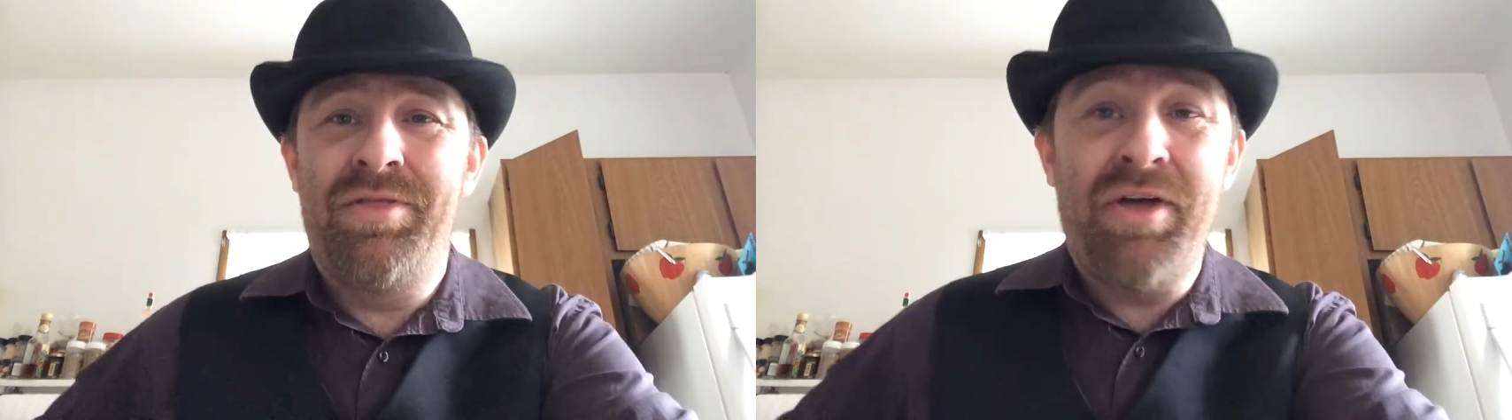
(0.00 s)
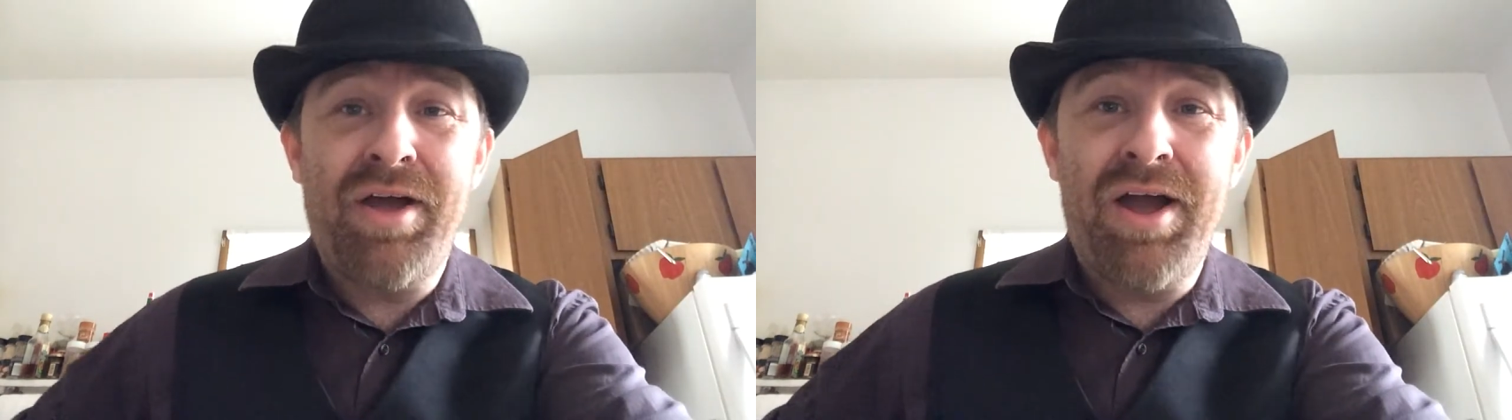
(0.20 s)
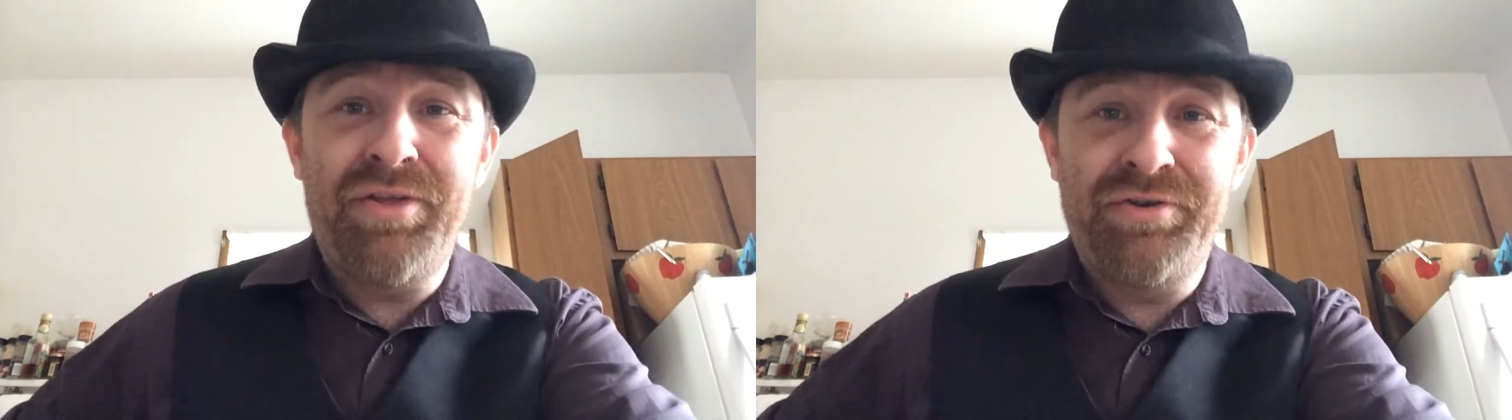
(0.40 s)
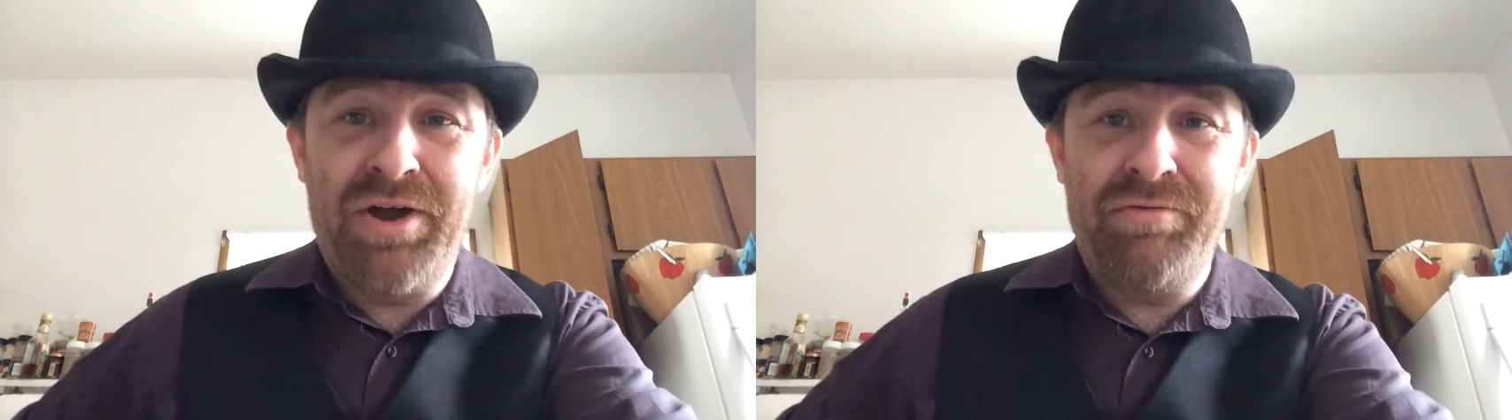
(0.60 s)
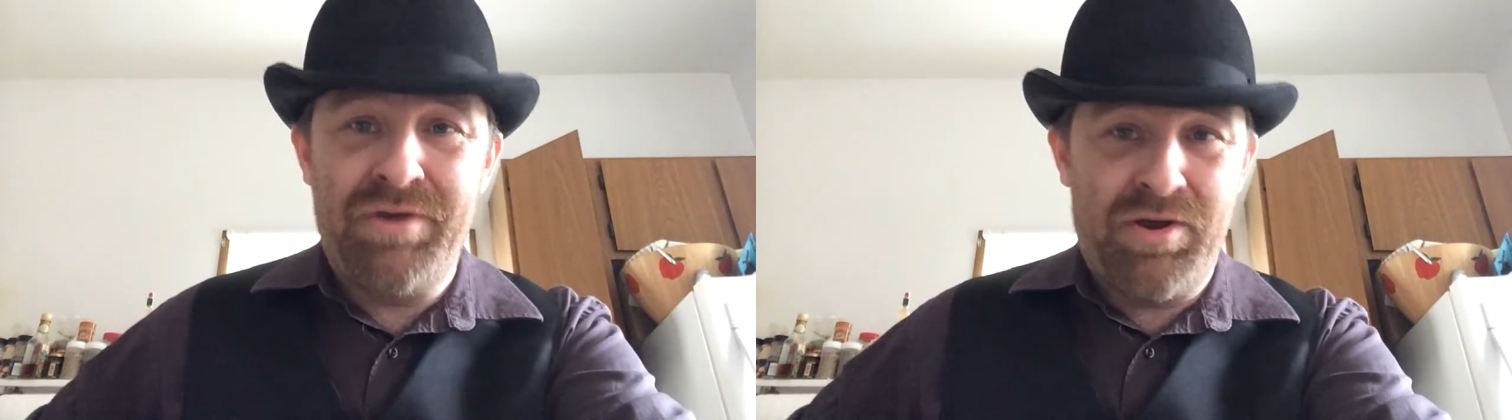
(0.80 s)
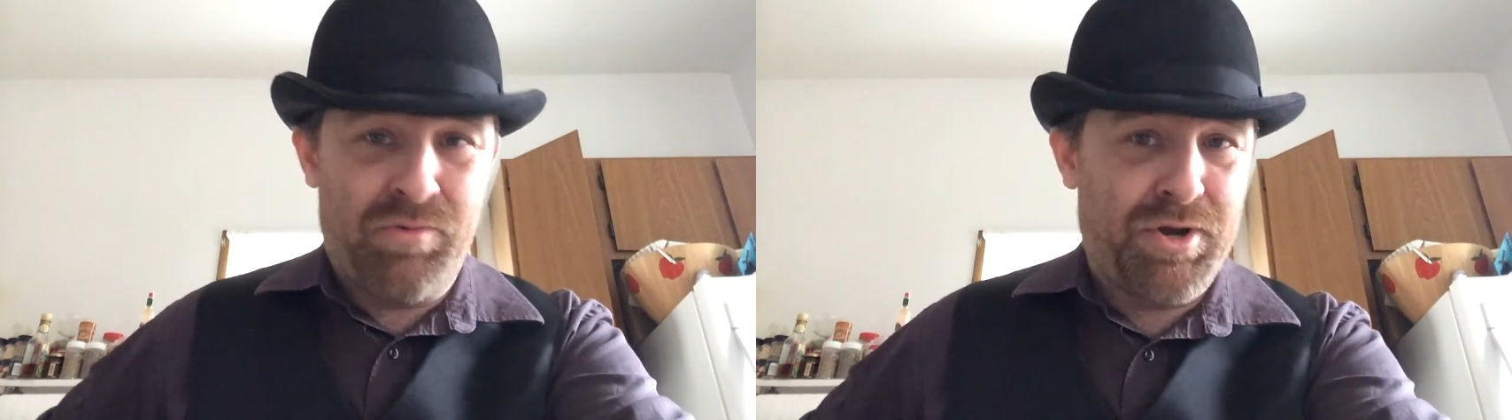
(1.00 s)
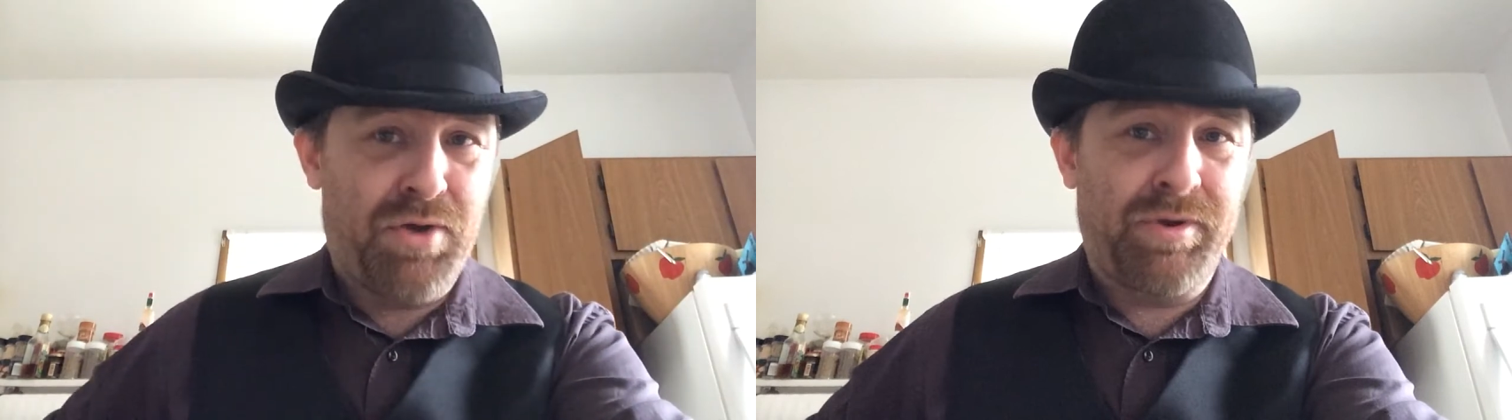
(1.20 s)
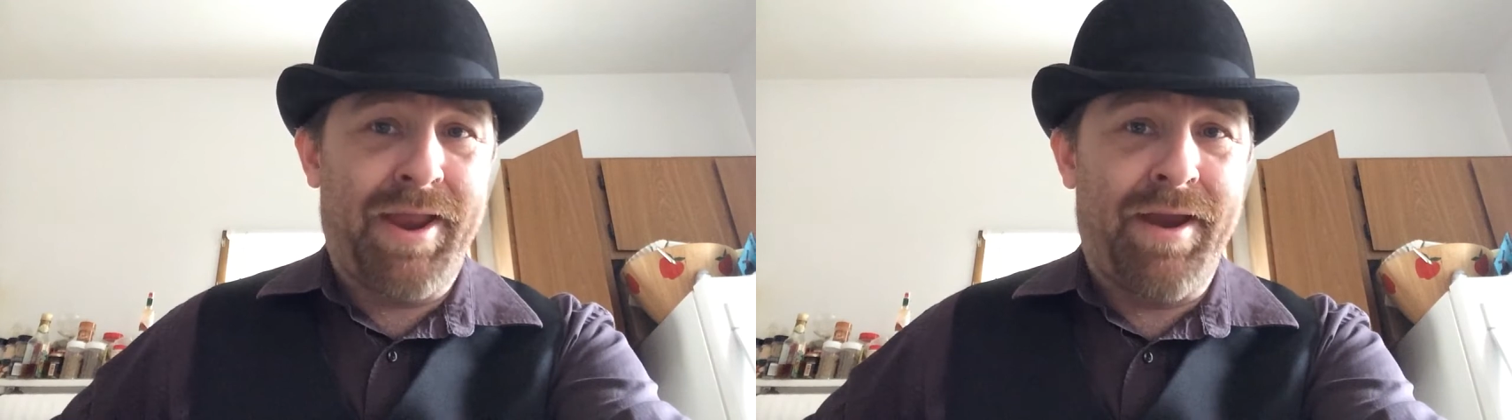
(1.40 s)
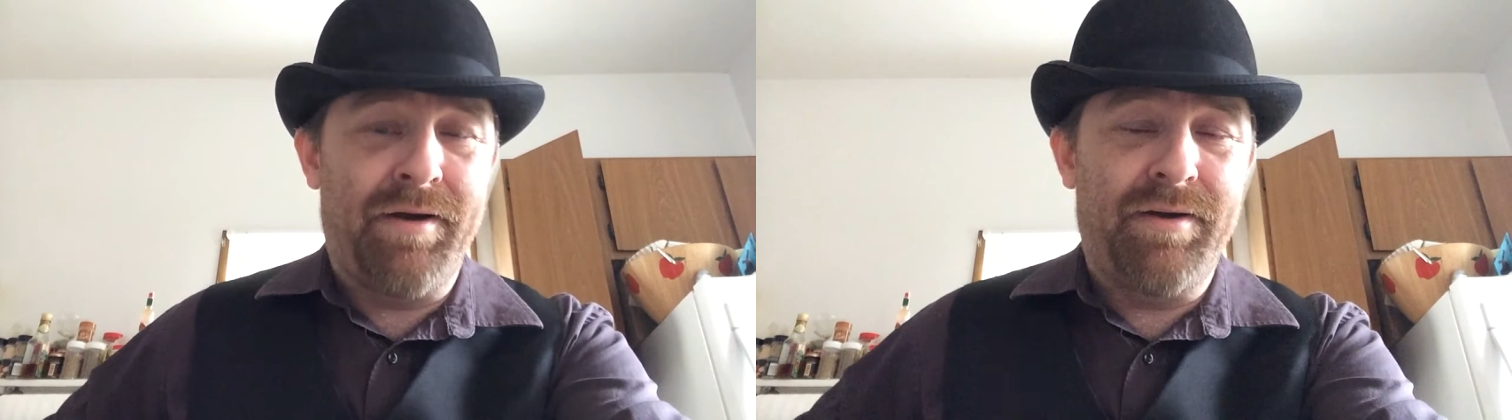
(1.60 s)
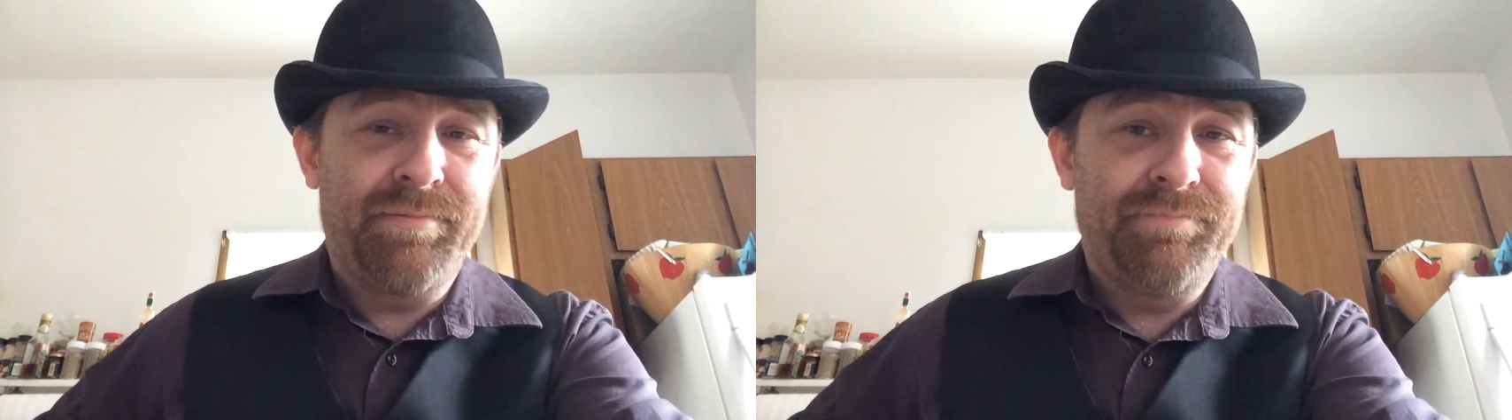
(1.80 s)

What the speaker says: They either don't know or don't care.